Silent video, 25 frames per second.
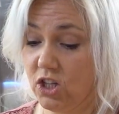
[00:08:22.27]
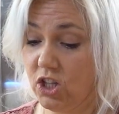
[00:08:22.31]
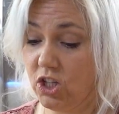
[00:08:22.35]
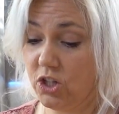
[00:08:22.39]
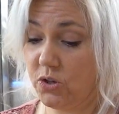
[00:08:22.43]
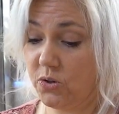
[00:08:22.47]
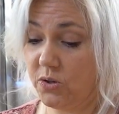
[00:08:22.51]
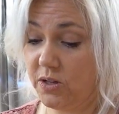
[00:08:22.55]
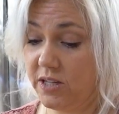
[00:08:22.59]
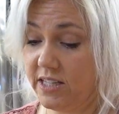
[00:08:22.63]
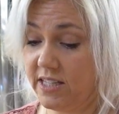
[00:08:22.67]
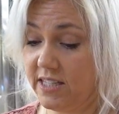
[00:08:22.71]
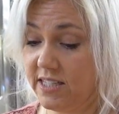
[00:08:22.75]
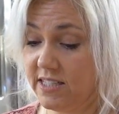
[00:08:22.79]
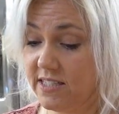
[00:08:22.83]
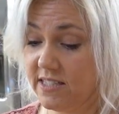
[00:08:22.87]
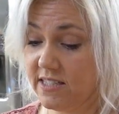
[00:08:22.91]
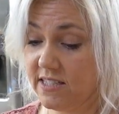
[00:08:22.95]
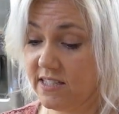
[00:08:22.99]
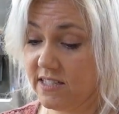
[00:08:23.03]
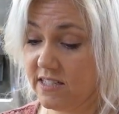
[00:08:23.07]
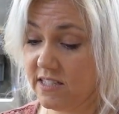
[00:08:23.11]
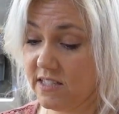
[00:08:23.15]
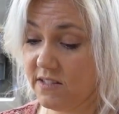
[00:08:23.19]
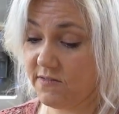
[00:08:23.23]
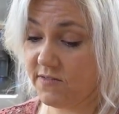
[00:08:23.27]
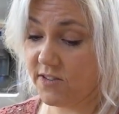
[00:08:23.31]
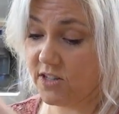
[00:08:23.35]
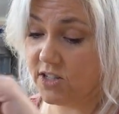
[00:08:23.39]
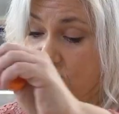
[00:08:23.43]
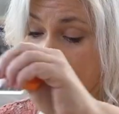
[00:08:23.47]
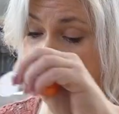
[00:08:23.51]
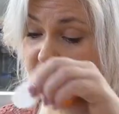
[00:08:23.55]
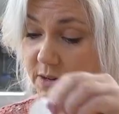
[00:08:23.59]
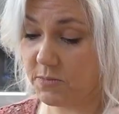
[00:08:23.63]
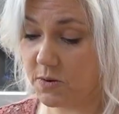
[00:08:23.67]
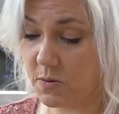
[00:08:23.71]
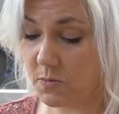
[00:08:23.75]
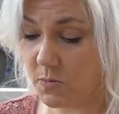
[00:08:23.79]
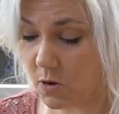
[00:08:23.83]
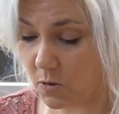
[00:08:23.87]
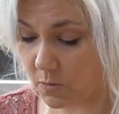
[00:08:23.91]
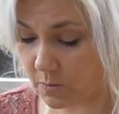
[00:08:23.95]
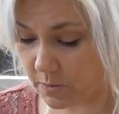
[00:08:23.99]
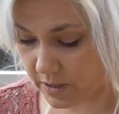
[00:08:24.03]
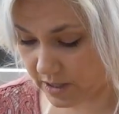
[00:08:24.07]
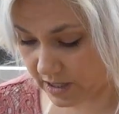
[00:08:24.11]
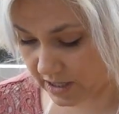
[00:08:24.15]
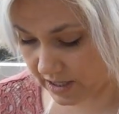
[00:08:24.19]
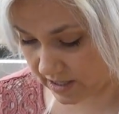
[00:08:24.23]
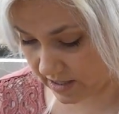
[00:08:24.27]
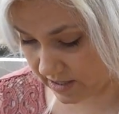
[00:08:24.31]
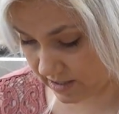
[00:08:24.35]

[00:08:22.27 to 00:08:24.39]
glue is. This is the first time I'm opening